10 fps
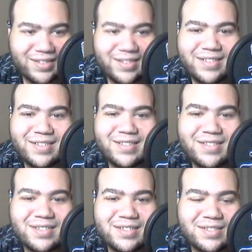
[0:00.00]

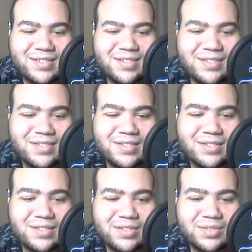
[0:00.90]

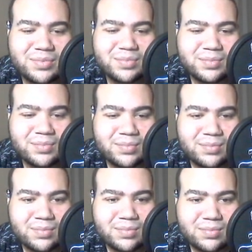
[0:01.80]

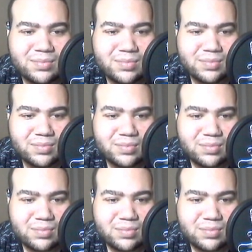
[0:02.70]
(no one is talking)